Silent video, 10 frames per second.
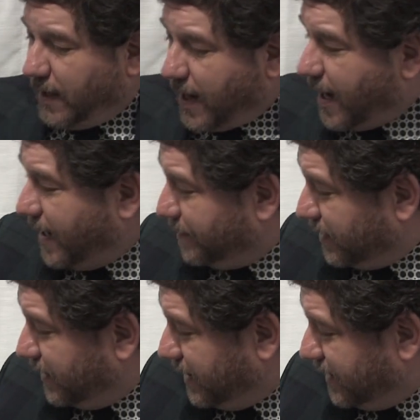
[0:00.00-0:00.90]
I
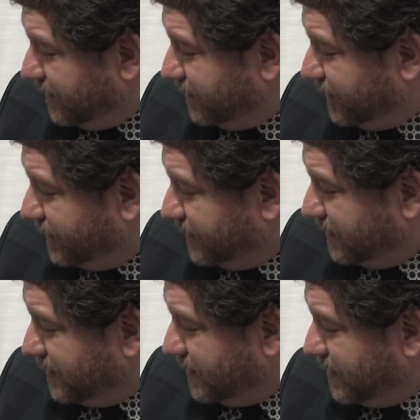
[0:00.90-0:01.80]
believe
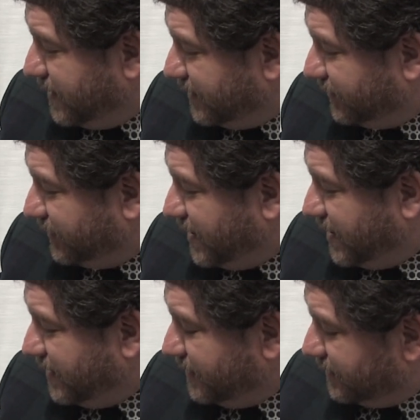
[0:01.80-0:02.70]
this
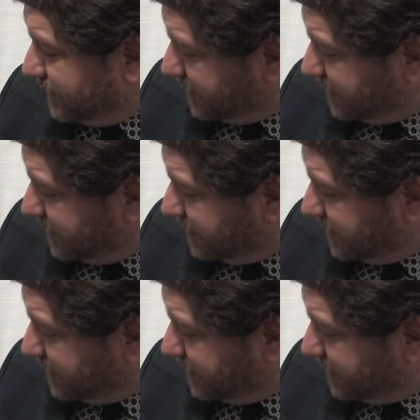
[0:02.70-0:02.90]
is